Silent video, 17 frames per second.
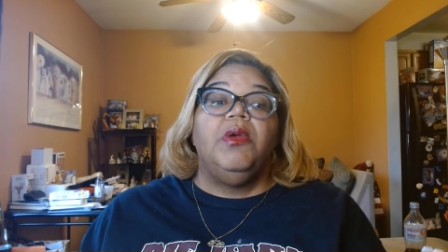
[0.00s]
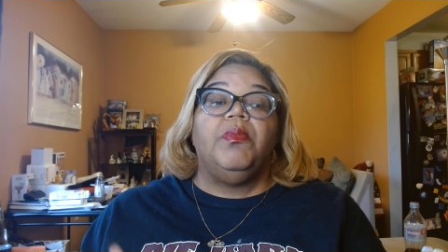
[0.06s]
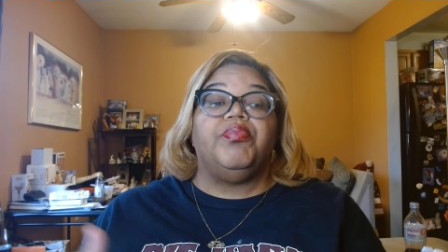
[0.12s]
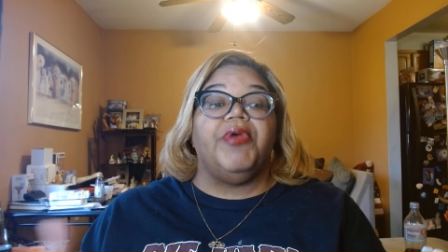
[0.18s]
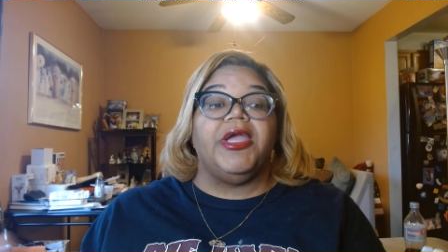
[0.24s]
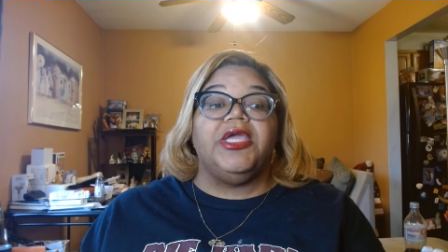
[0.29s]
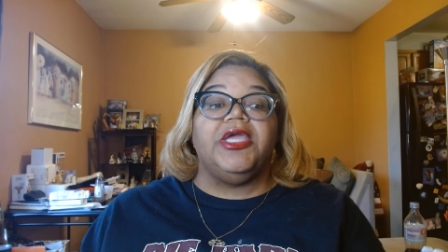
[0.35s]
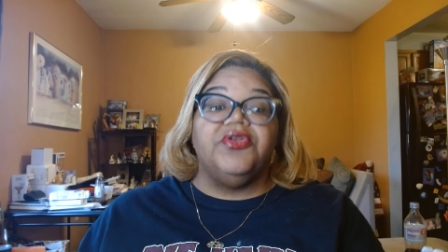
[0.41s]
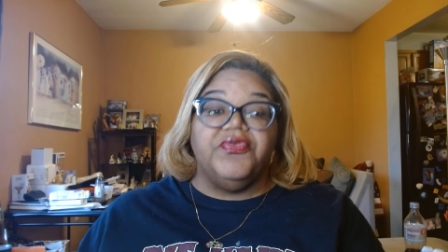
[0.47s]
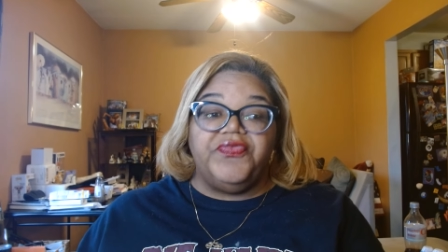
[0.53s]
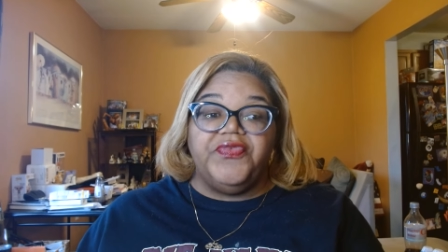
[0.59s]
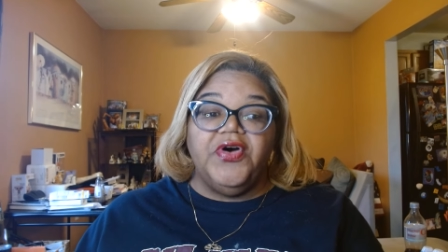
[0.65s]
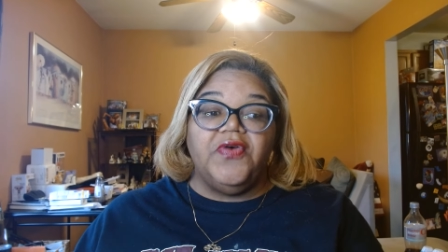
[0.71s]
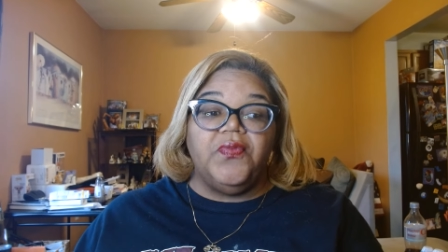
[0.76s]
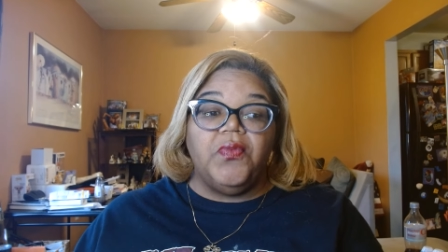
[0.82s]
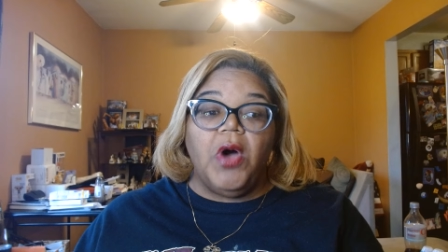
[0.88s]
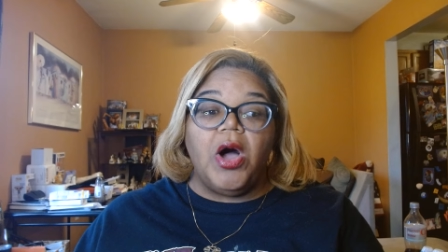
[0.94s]
breaking the
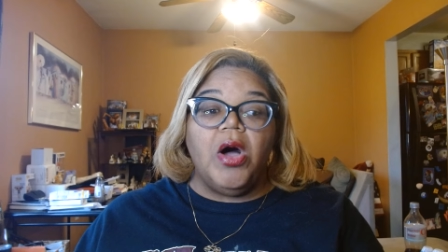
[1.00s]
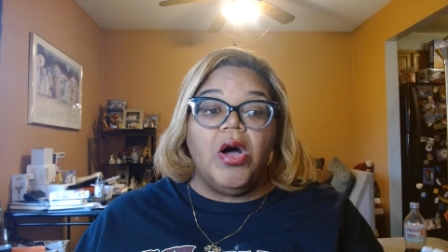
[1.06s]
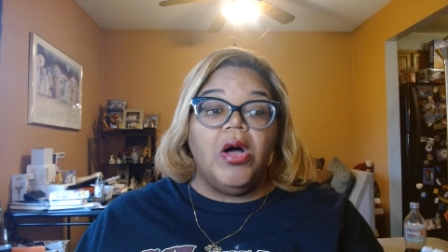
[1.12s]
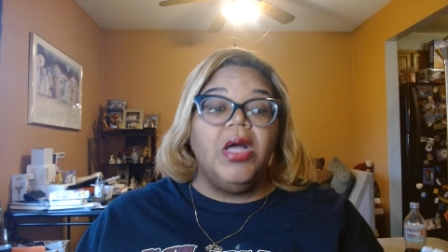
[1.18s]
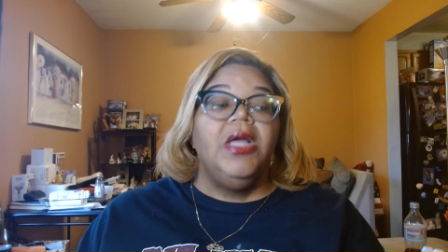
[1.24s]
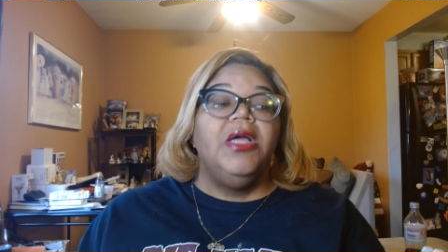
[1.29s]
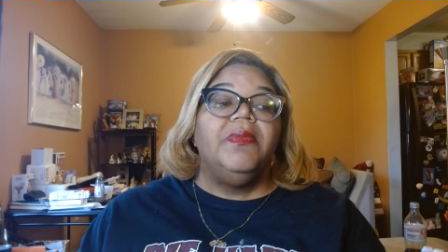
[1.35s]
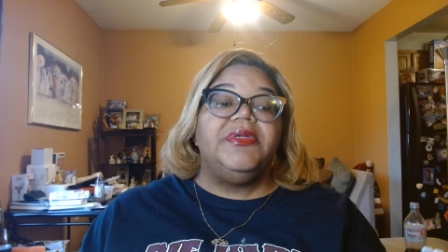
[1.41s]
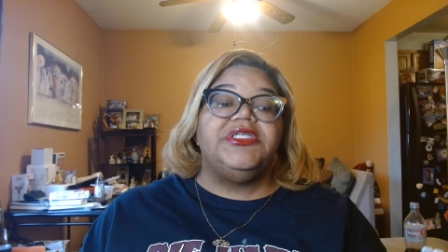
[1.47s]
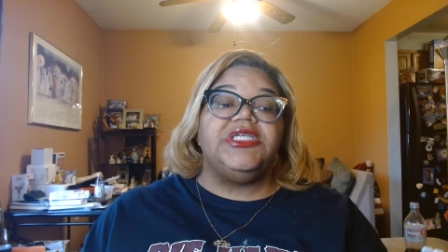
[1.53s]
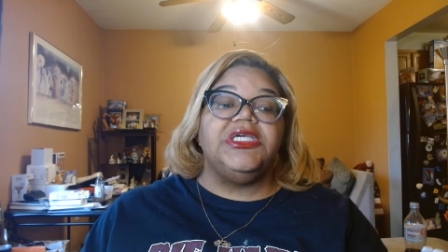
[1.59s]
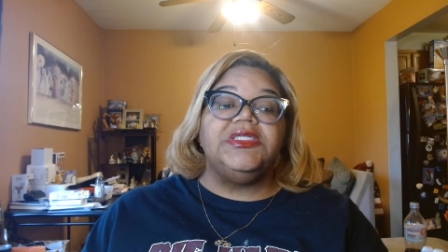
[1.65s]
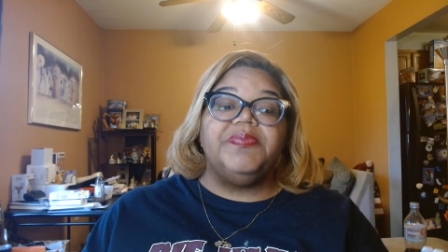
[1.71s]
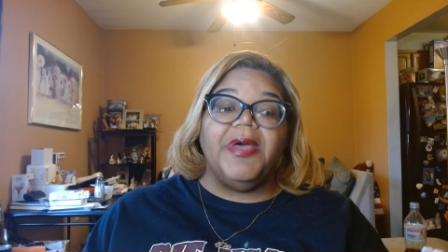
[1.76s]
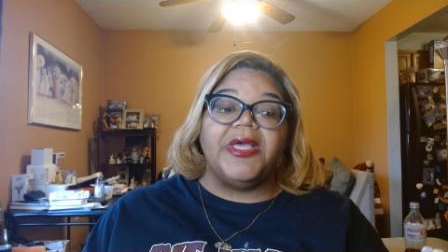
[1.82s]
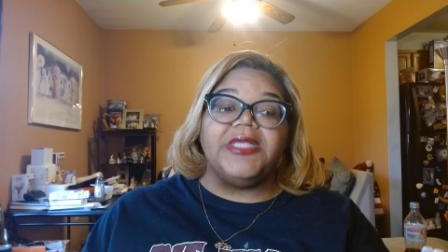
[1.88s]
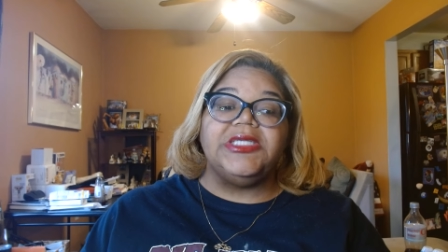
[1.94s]
fourth wall, but she's
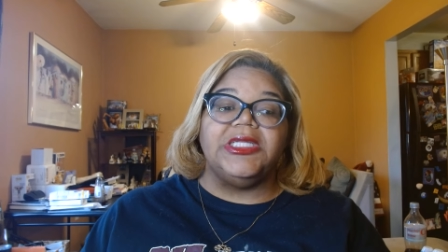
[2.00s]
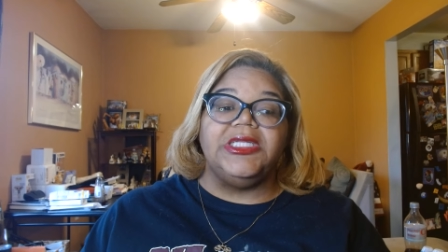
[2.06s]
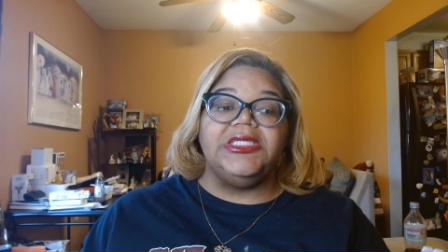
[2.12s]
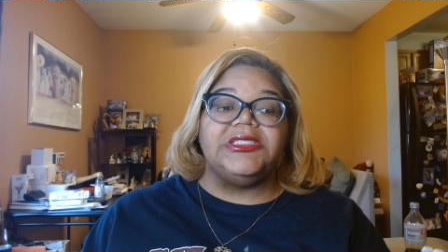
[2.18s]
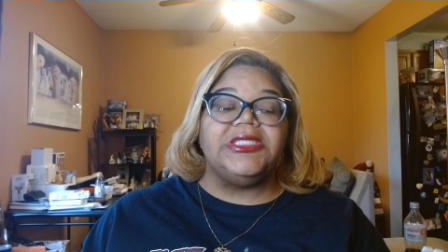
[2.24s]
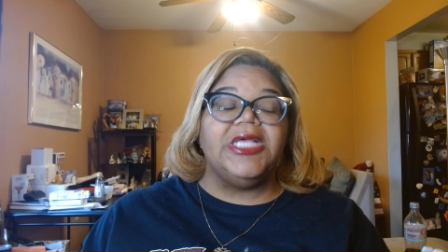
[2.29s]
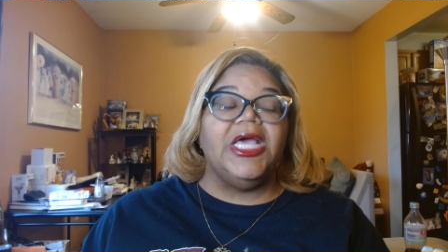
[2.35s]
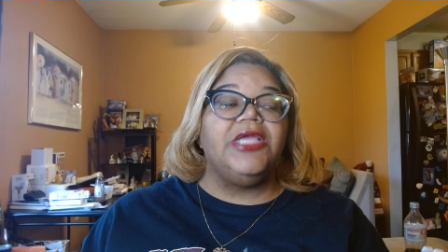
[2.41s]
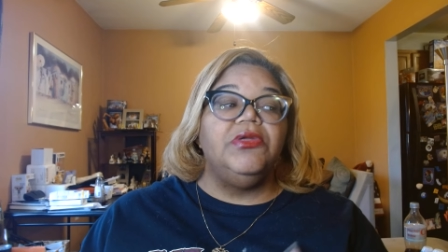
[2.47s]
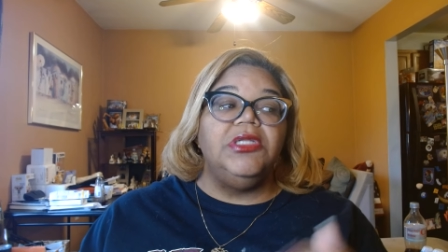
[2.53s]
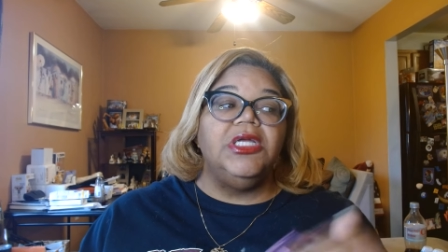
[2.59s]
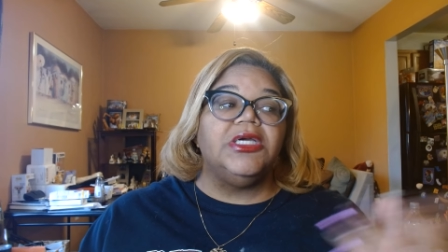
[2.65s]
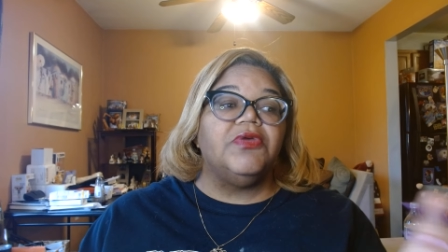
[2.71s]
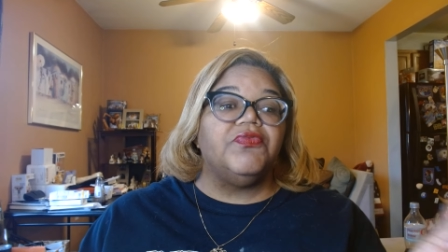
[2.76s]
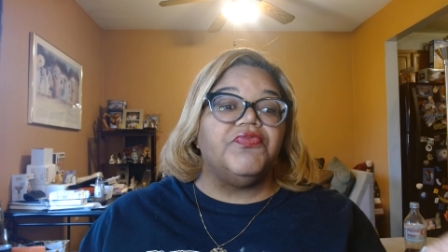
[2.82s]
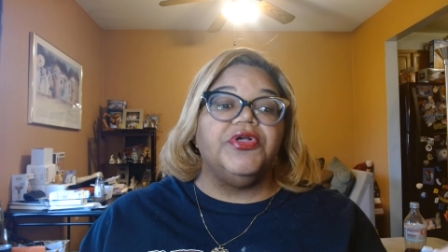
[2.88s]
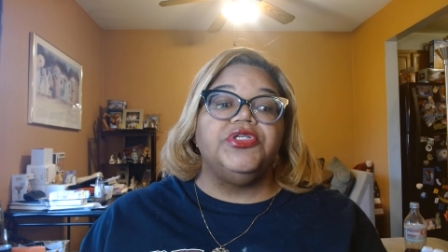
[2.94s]
basically saying, "You
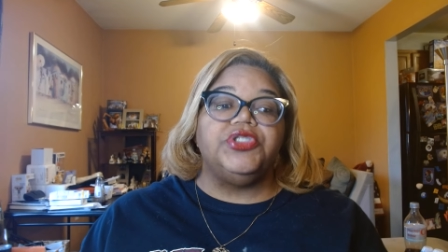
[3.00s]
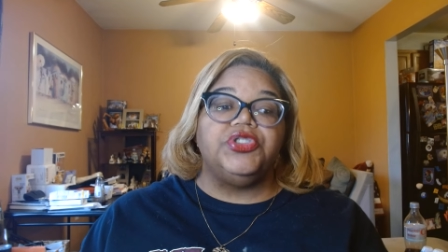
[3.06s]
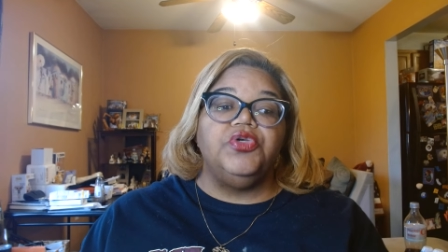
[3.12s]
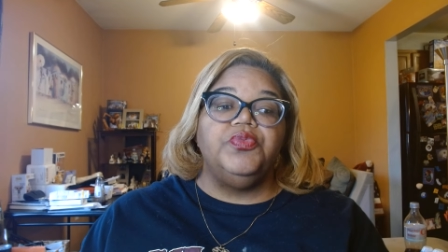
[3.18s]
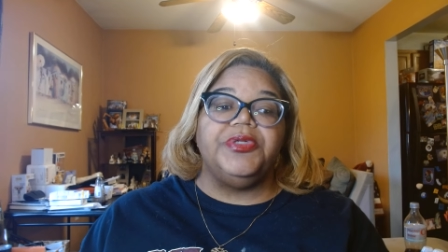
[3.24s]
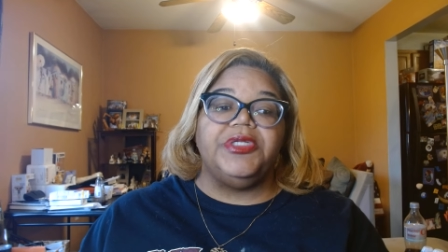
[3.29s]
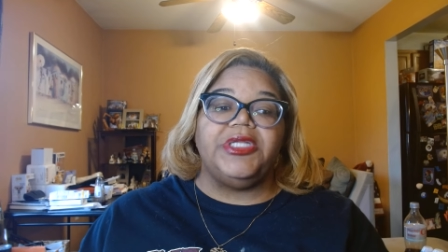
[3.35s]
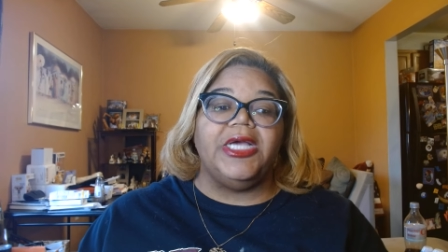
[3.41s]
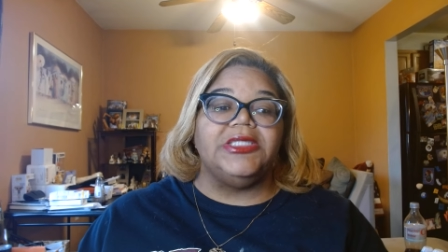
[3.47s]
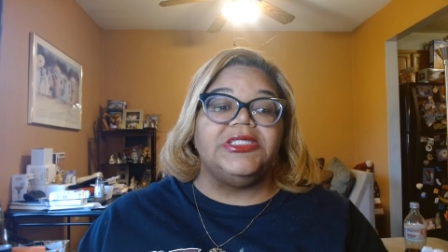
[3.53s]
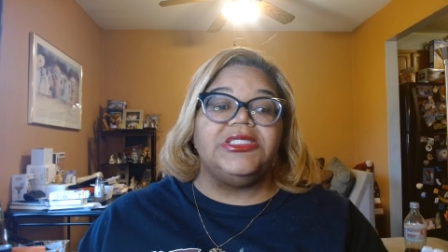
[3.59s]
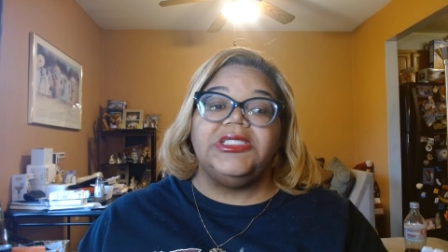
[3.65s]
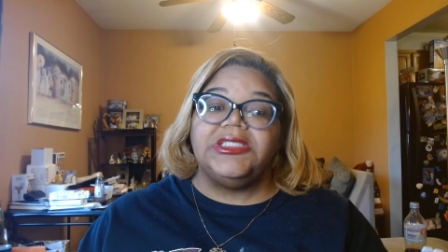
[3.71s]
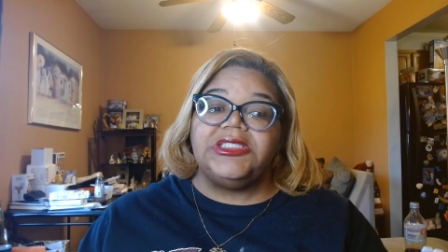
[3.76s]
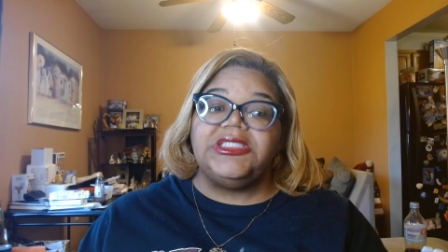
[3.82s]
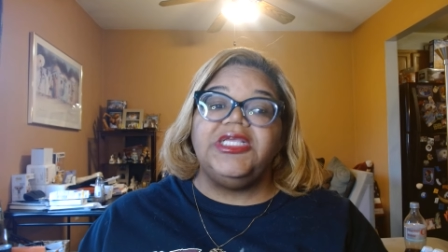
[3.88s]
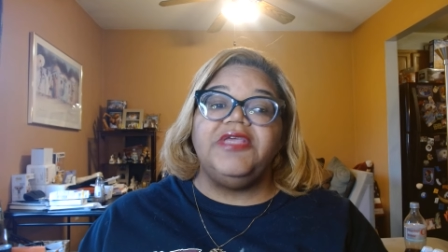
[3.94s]
looking real stupid down to
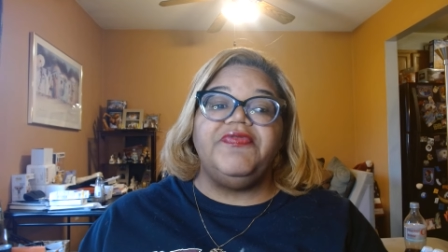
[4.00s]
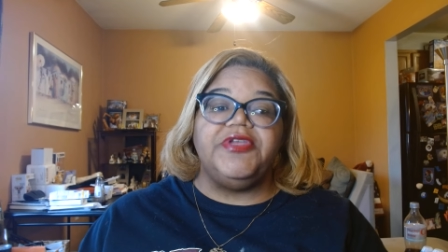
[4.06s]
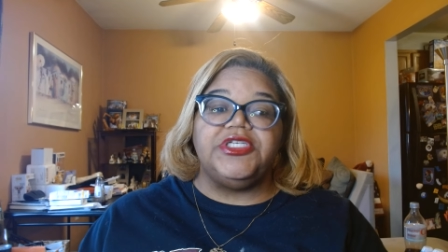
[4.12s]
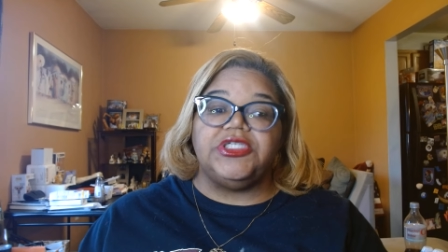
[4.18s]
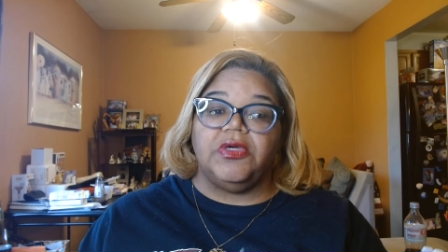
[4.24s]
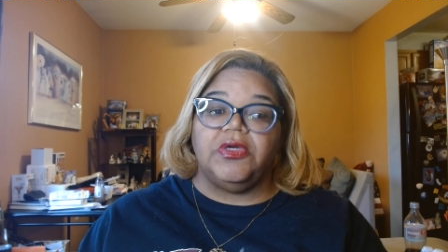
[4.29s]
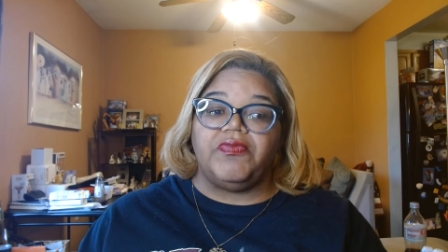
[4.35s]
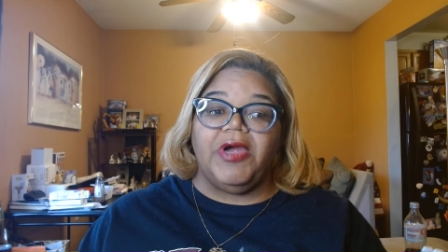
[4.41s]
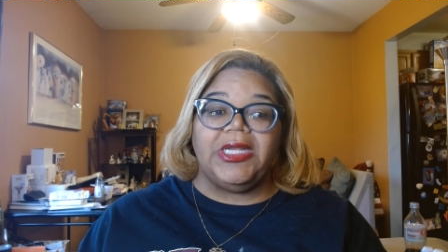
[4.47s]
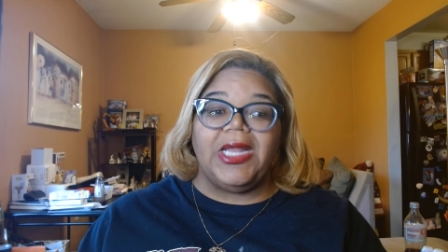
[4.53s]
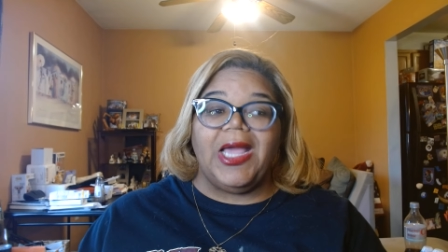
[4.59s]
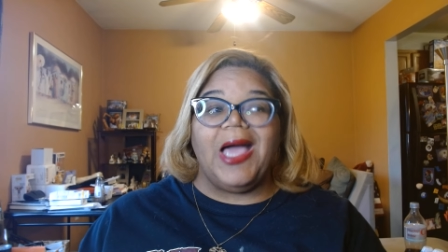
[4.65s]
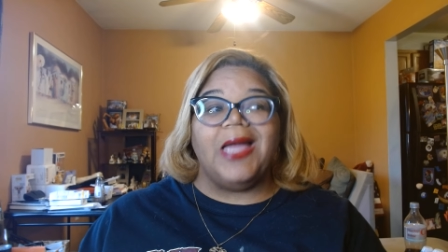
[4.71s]
this TV show right now.